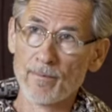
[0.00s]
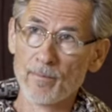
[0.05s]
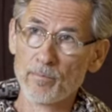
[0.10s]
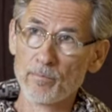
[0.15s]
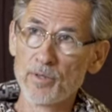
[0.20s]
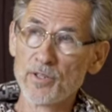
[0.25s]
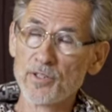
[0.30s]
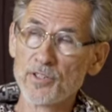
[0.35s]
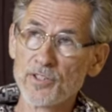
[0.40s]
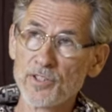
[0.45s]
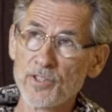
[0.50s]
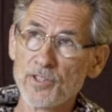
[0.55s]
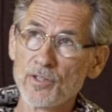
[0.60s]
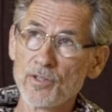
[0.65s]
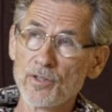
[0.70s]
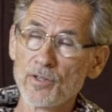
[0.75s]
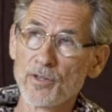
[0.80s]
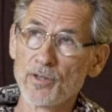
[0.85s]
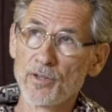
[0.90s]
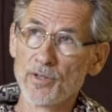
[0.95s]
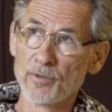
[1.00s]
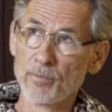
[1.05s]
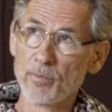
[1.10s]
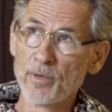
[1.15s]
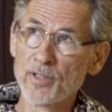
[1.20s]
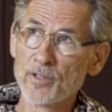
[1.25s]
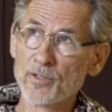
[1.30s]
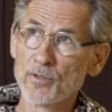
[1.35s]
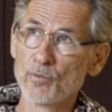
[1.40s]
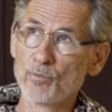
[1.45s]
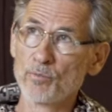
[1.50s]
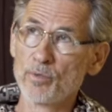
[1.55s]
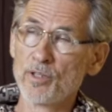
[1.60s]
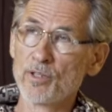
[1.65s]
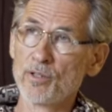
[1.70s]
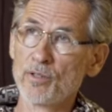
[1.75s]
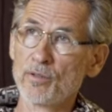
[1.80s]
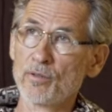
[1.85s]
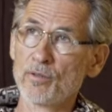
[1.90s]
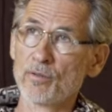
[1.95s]
BC, it meant to
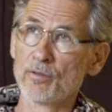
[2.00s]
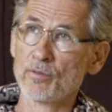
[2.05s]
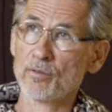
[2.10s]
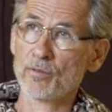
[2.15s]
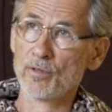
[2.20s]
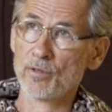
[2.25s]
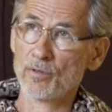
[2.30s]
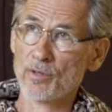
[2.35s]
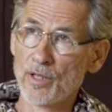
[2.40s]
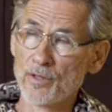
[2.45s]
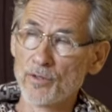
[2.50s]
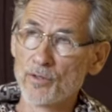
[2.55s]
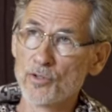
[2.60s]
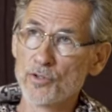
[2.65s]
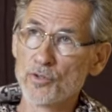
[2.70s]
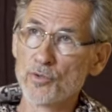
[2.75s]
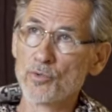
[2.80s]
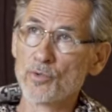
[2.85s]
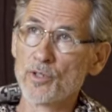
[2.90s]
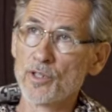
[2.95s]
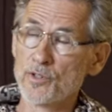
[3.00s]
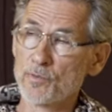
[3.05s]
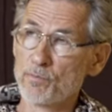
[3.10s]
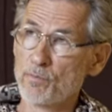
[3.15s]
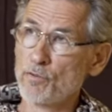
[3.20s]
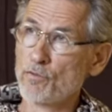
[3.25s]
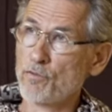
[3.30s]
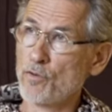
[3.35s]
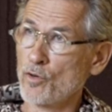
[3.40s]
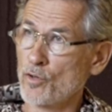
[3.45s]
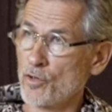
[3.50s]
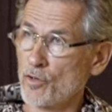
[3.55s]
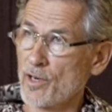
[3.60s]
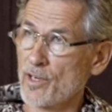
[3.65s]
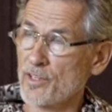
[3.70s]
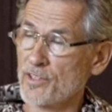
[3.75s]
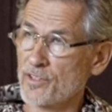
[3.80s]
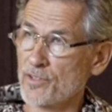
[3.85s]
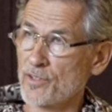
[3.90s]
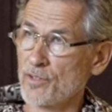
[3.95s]
be understood as before
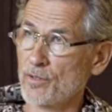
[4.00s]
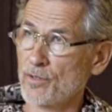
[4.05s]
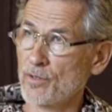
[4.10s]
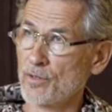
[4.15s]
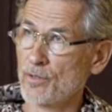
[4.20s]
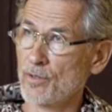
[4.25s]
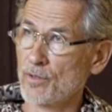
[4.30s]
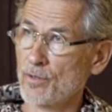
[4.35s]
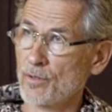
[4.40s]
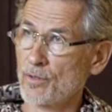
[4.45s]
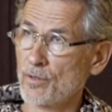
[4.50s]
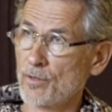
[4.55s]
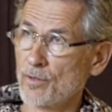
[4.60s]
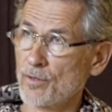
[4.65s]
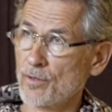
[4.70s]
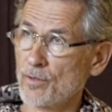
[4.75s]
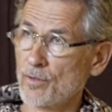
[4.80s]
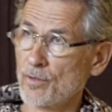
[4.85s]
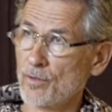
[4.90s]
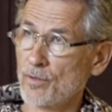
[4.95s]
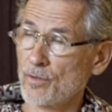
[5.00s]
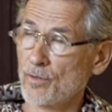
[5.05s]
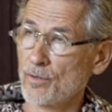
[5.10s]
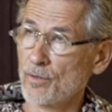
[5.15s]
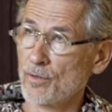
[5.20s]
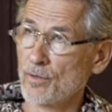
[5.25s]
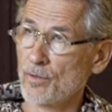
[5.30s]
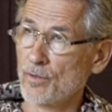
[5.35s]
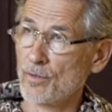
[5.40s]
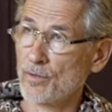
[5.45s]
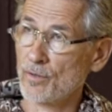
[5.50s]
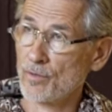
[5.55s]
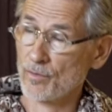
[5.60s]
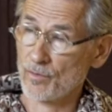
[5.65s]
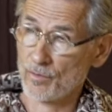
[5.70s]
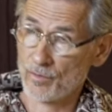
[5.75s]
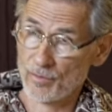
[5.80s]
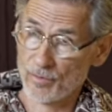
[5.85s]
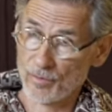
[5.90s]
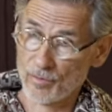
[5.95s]
Christ. And
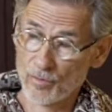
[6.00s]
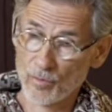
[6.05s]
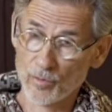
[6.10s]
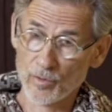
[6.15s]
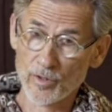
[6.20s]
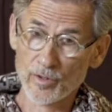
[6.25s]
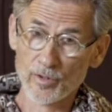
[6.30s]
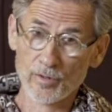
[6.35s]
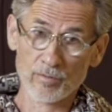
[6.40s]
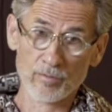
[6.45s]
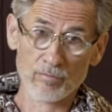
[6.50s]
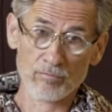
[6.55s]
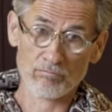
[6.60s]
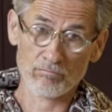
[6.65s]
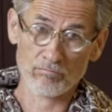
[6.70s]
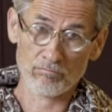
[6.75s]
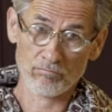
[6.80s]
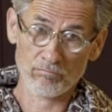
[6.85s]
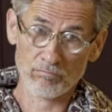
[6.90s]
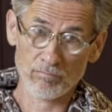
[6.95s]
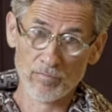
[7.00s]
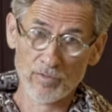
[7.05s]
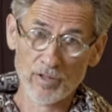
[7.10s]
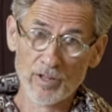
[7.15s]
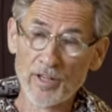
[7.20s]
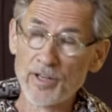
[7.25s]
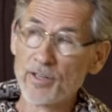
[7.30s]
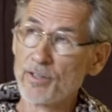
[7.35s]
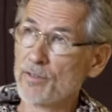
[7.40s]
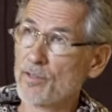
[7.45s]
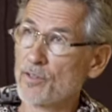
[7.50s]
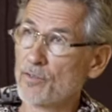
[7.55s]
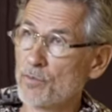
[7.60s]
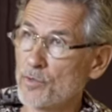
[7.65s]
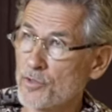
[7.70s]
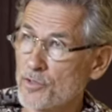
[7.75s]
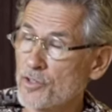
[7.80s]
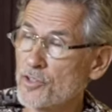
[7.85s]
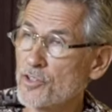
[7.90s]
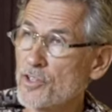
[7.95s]
only then it
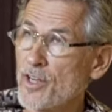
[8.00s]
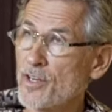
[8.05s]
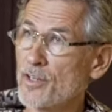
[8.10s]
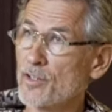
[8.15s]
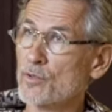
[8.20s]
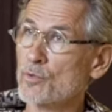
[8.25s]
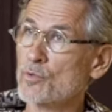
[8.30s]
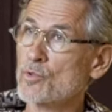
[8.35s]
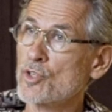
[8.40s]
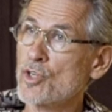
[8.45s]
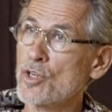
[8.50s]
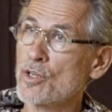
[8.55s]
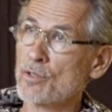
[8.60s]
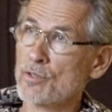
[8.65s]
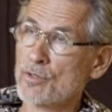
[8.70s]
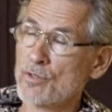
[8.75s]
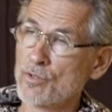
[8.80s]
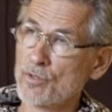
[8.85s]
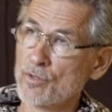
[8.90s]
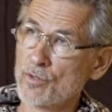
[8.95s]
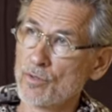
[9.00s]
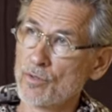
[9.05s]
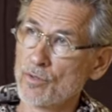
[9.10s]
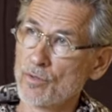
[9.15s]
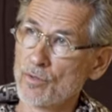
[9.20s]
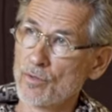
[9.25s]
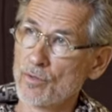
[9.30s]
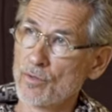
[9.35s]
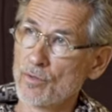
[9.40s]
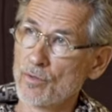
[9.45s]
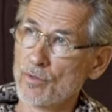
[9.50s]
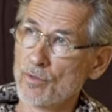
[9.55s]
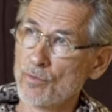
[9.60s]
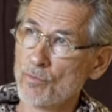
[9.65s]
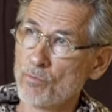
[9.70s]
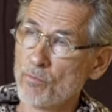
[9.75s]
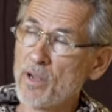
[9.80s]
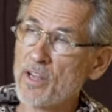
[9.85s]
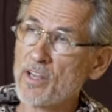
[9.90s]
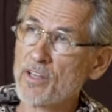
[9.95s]
was decided to change, to
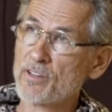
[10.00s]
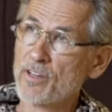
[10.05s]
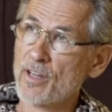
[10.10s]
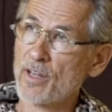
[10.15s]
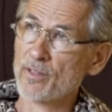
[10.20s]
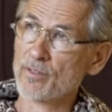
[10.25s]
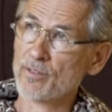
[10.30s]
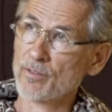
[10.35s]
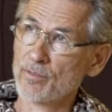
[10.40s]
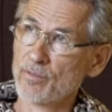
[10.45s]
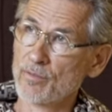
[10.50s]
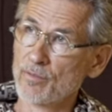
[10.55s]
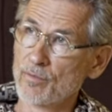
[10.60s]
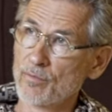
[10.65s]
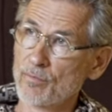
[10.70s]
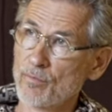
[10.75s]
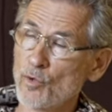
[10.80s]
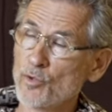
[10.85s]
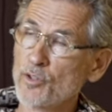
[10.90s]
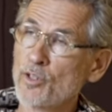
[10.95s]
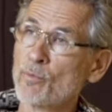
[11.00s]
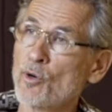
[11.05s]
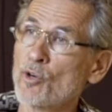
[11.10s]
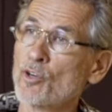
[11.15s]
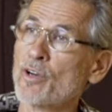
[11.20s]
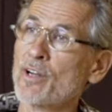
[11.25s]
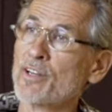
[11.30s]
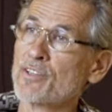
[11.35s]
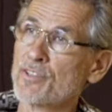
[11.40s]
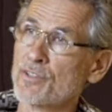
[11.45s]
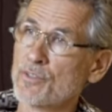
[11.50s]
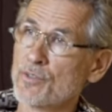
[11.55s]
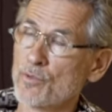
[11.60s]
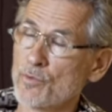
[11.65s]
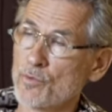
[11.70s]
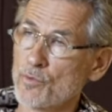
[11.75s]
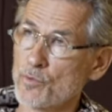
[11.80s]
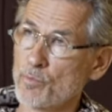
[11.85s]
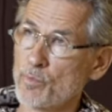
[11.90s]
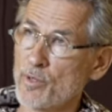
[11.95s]
make that more democratic, so
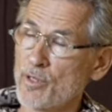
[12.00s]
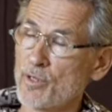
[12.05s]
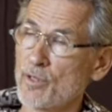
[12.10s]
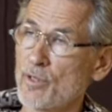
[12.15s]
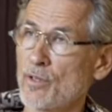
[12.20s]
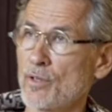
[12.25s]
to speak.